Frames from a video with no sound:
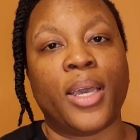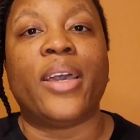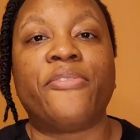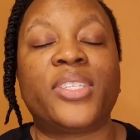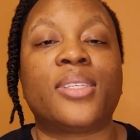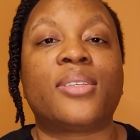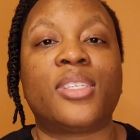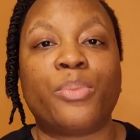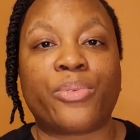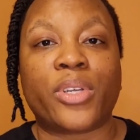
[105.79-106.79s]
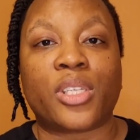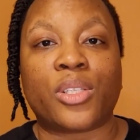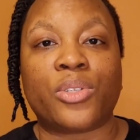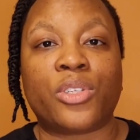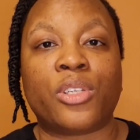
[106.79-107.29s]
And if it's a simple
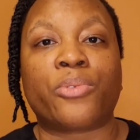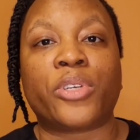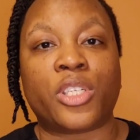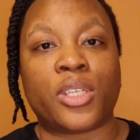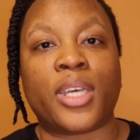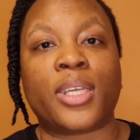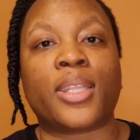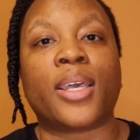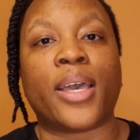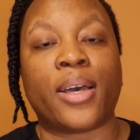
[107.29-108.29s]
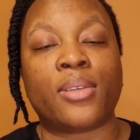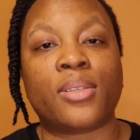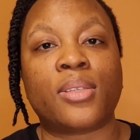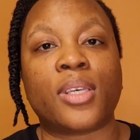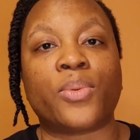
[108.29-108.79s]
resolution originating in the
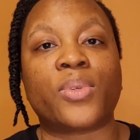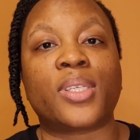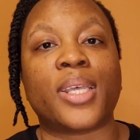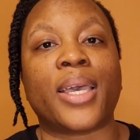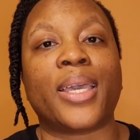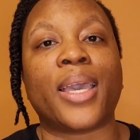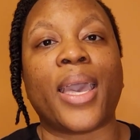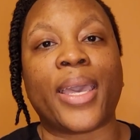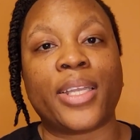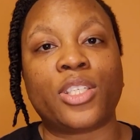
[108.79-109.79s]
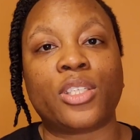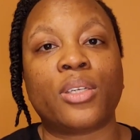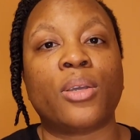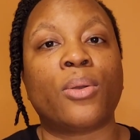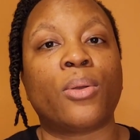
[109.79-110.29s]
House, it will say
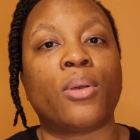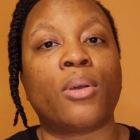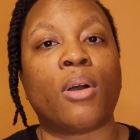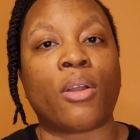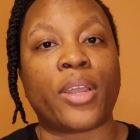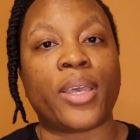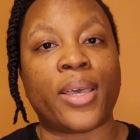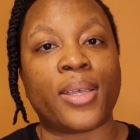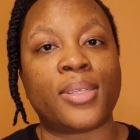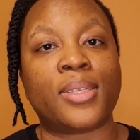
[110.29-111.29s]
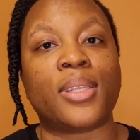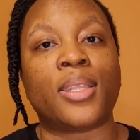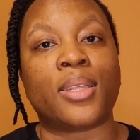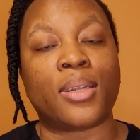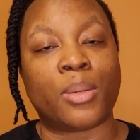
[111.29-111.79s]
HRES and
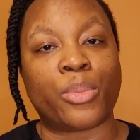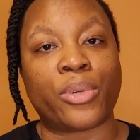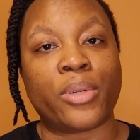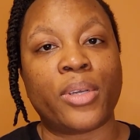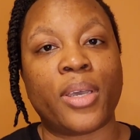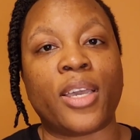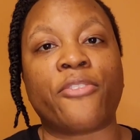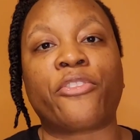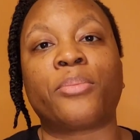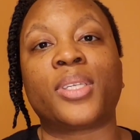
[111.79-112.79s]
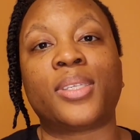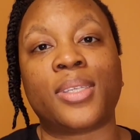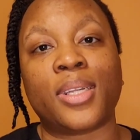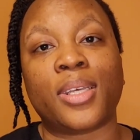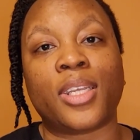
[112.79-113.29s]
then the number. And from the
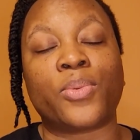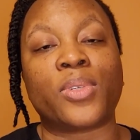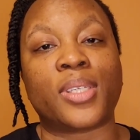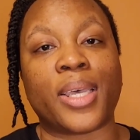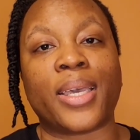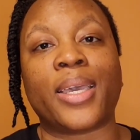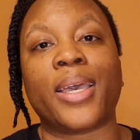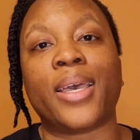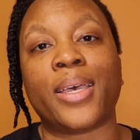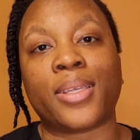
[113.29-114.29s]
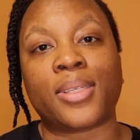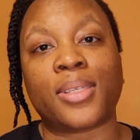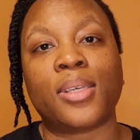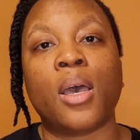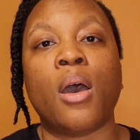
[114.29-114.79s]
Senate, it will say
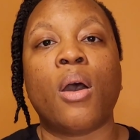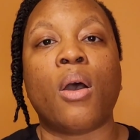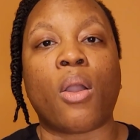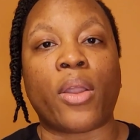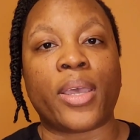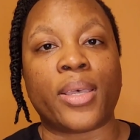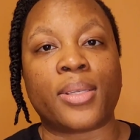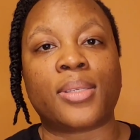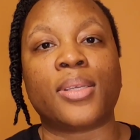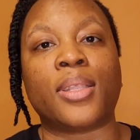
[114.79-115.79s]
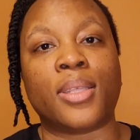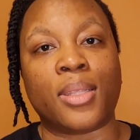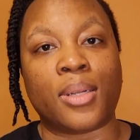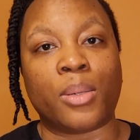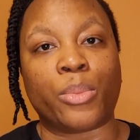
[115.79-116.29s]
SRES and then
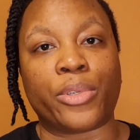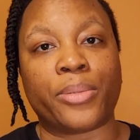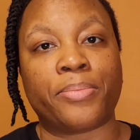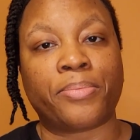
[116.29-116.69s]
the number.